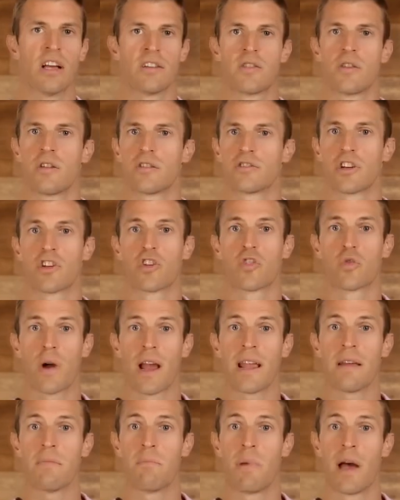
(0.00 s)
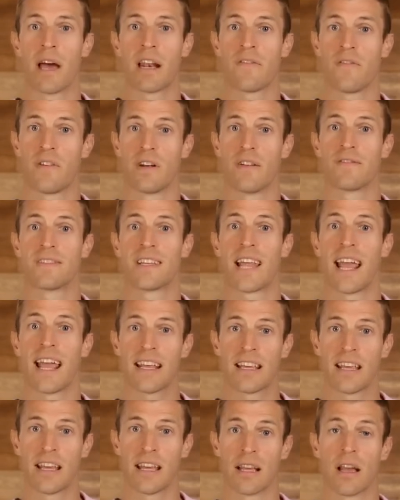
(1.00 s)
So there's a great benefit of
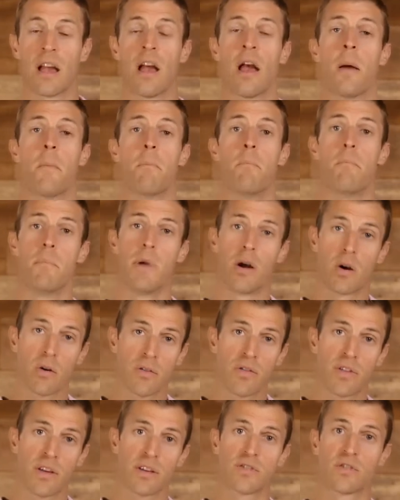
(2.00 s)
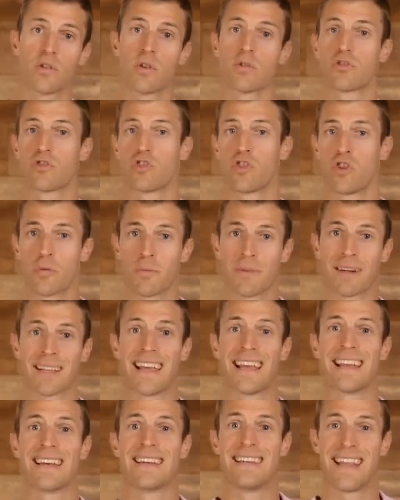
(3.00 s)
taking milk thistle,
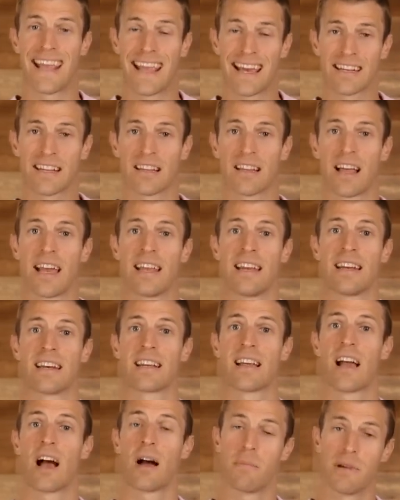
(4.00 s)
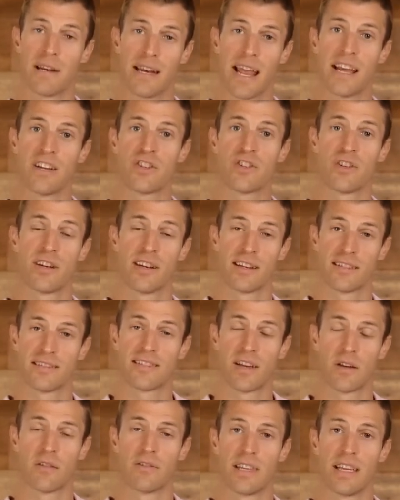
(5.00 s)
turmeric, and dandelion in a combination in a
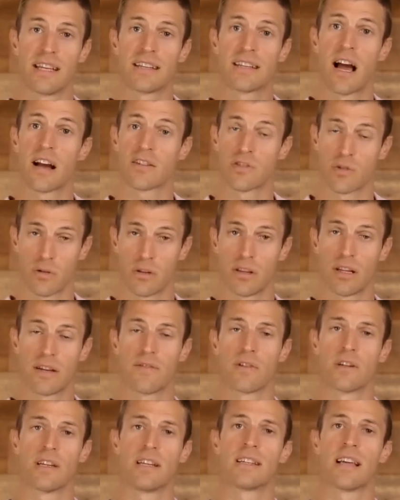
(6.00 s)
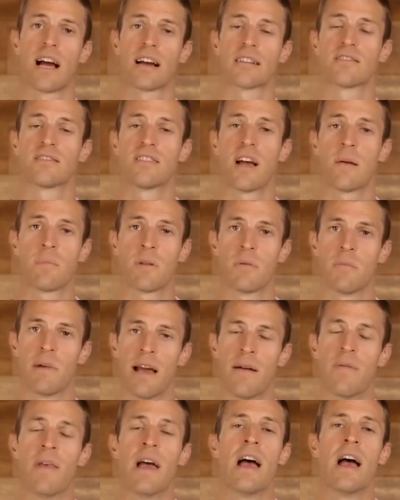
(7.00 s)
cell detox or a liver detox
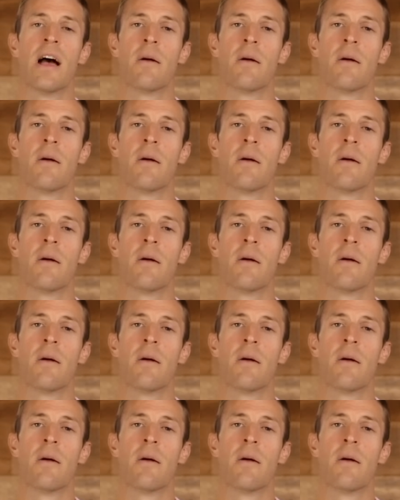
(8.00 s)
supplement.